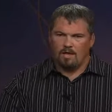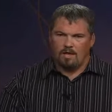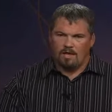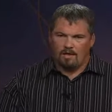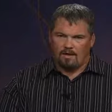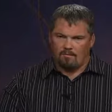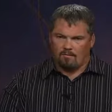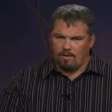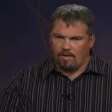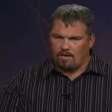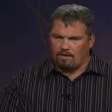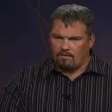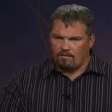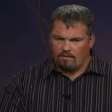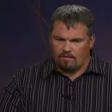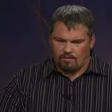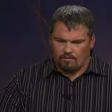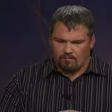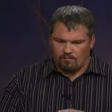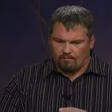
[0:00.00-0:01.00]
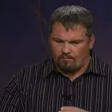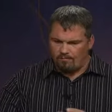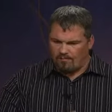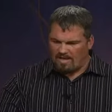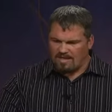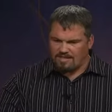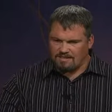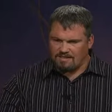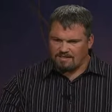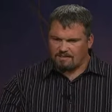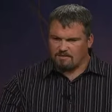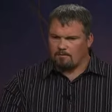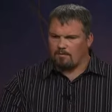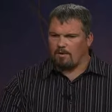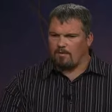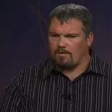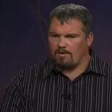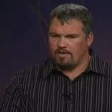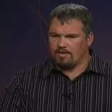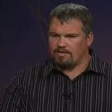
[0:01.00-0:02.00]
And, and the basis of
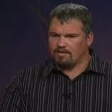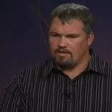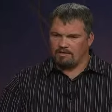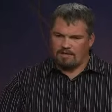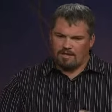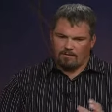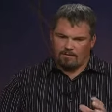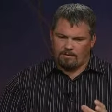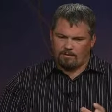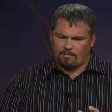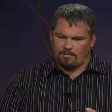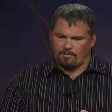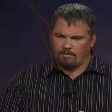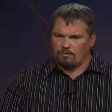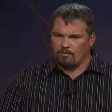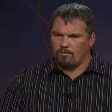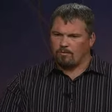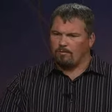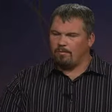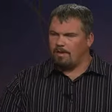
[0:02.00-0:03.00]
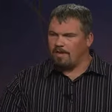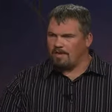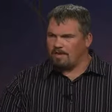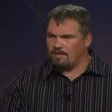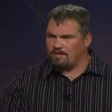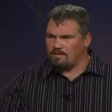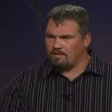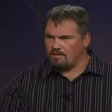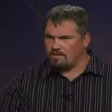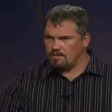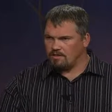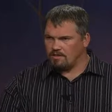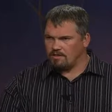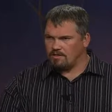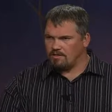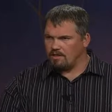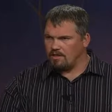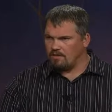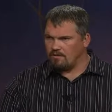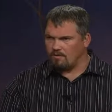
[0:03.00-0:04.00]
my mission statement, it was a three page
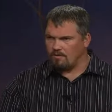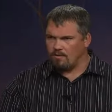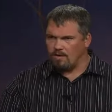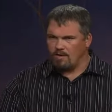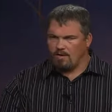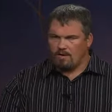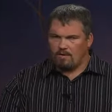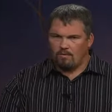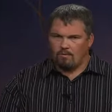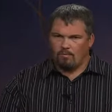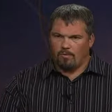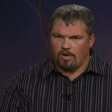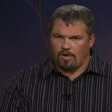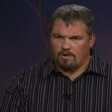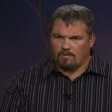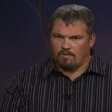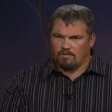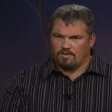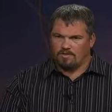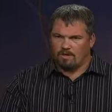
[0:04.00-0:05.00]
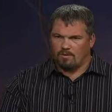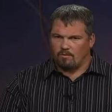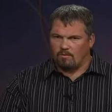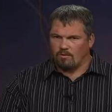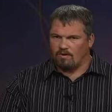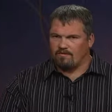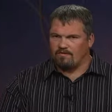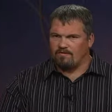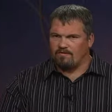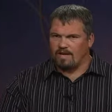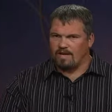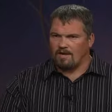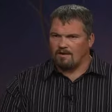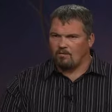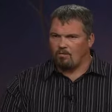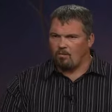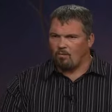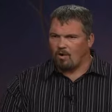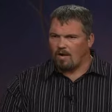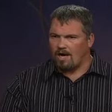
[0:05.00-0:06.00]
deal, but it was I wanted to find
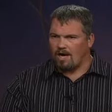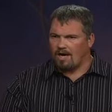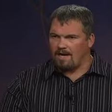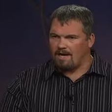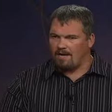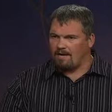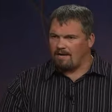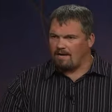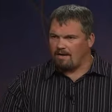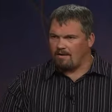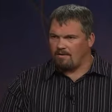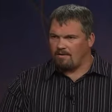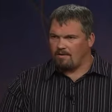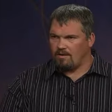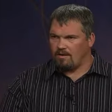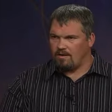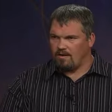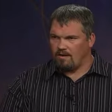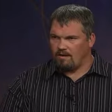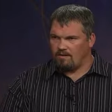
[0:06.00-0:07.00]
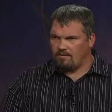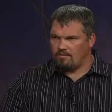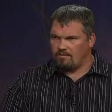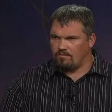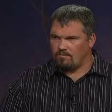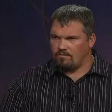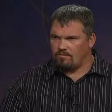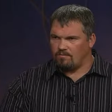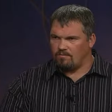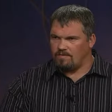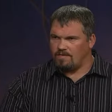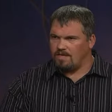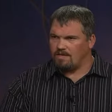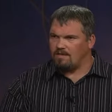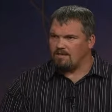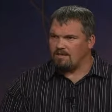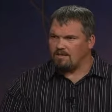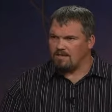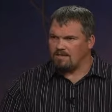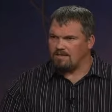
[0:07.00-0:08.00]
why I, I did
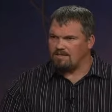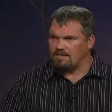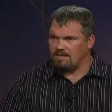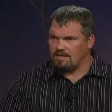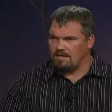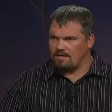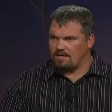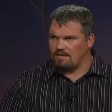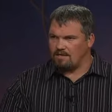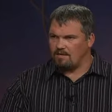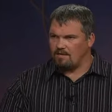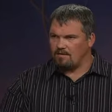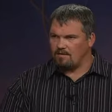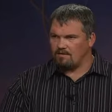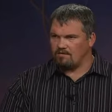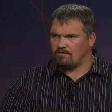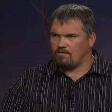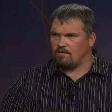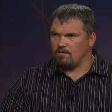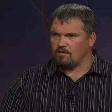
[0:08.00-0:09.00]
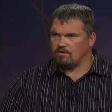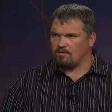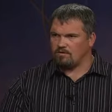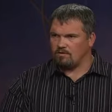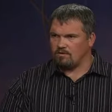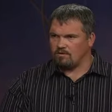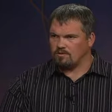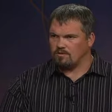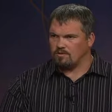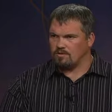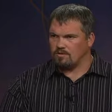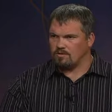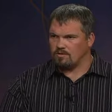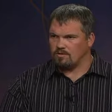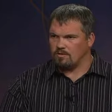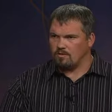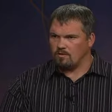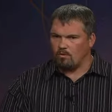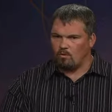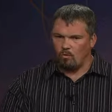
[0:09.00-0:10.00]
the things that I did as far as drugs were
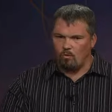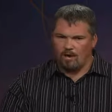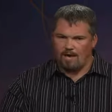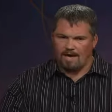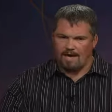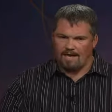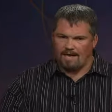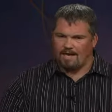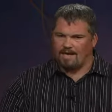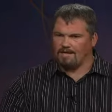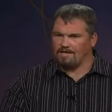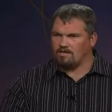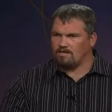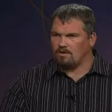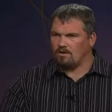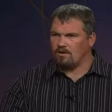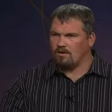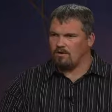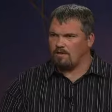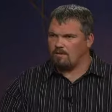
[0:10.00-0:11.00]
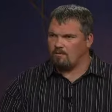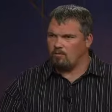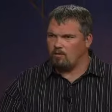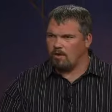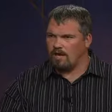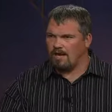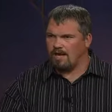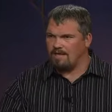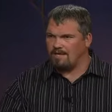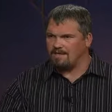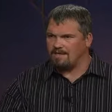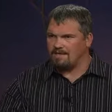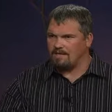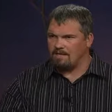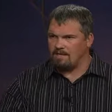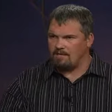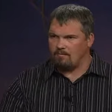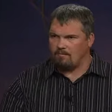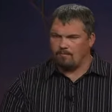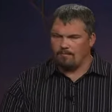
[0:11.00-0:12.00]
concerned, why I started them, why I did
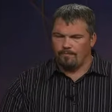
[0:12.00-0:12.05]
them.